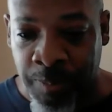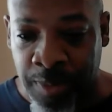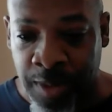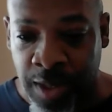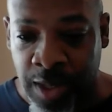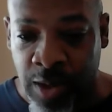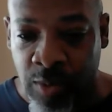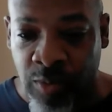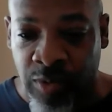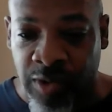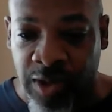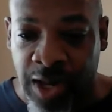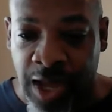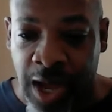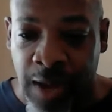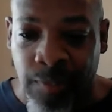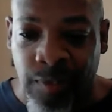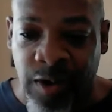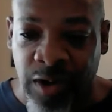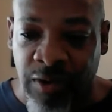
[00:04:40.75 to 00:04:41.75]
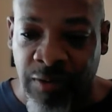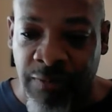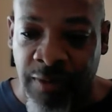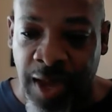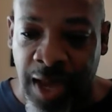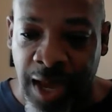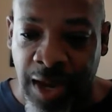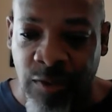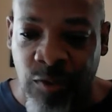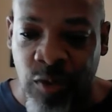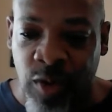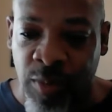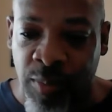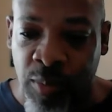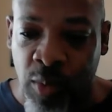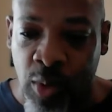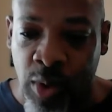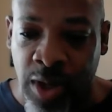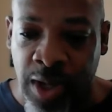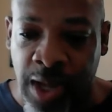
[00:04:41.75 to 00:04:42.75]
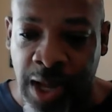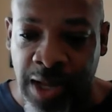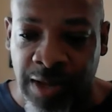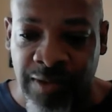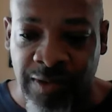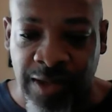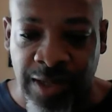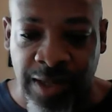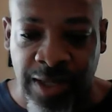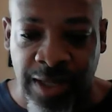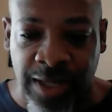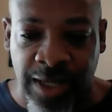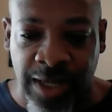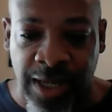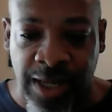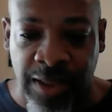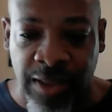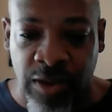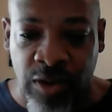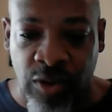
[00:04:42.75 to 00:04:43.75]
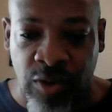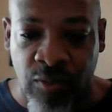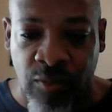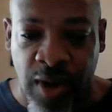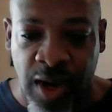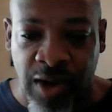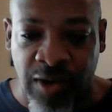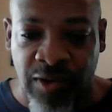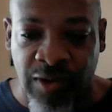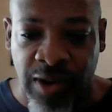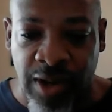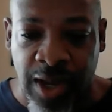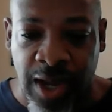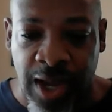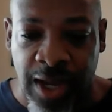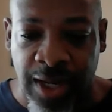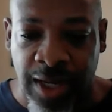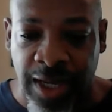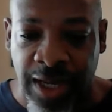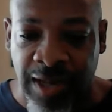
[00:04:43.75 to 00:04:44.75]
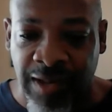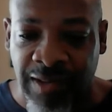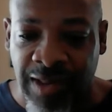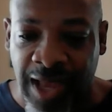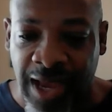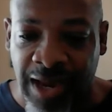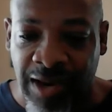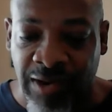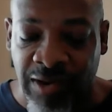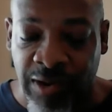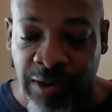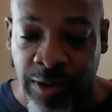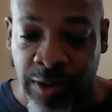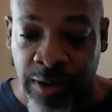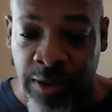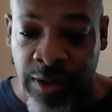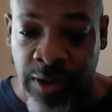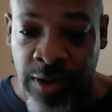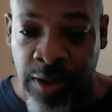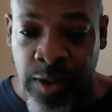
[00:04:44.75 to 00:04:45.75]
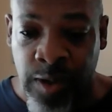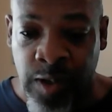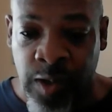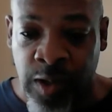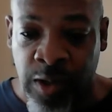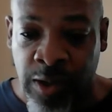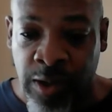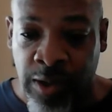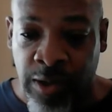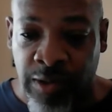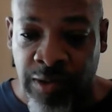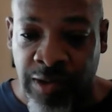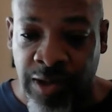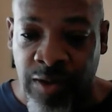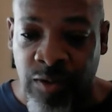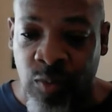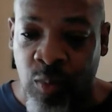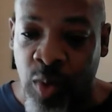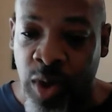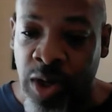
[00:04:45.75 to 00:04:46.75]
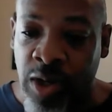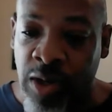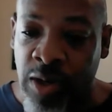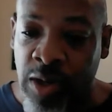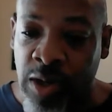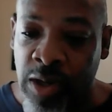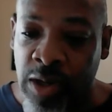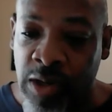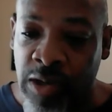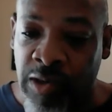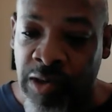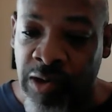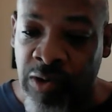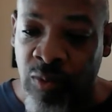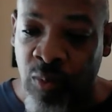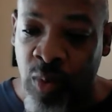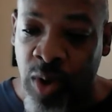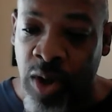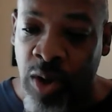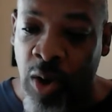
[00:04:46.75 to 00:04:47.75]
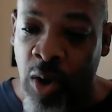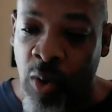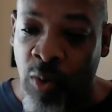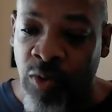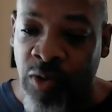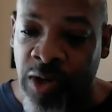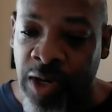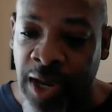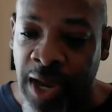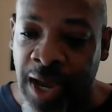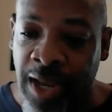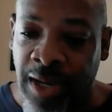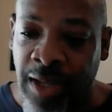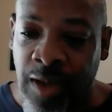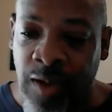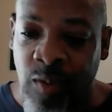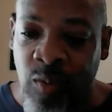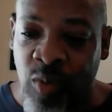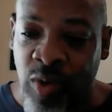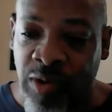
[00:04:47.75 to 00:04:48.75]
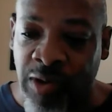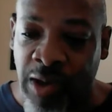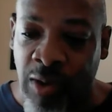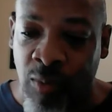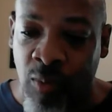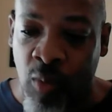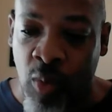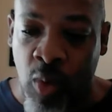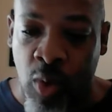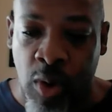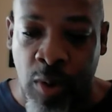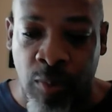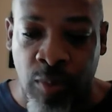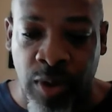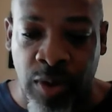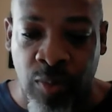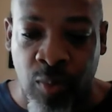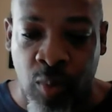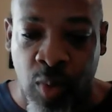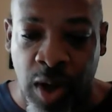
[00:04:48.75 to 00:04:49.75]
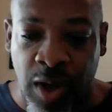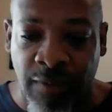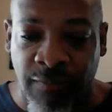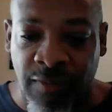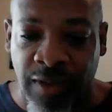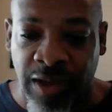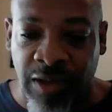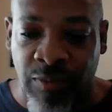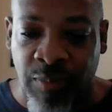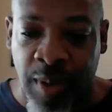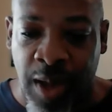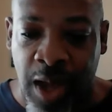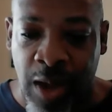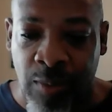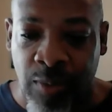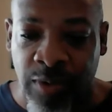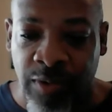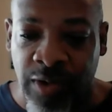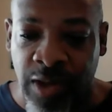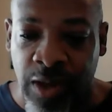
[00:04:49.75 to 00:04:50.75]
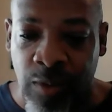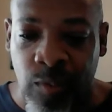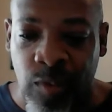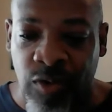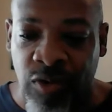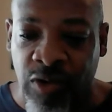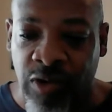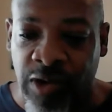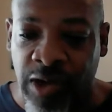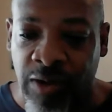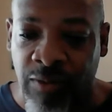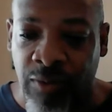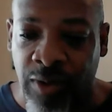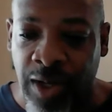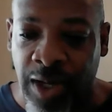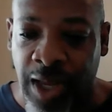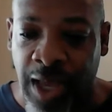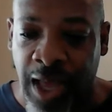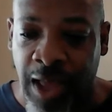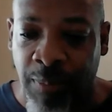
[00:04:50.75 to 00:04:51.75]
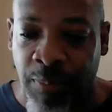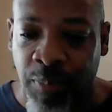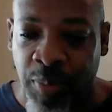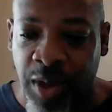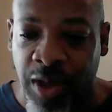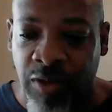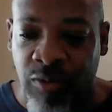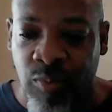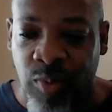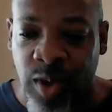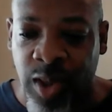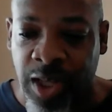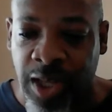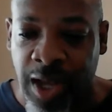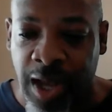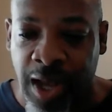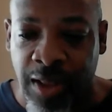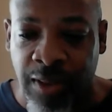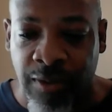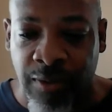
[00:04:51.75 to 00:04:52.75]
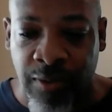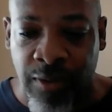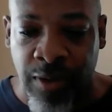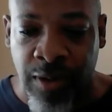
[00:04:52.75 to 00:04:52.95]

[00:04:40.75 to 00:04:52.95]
He was an object of hatred more constant than either Eurasia and East Asia, since when Oceania was at war with one of these powers, it was generally at peace with the other.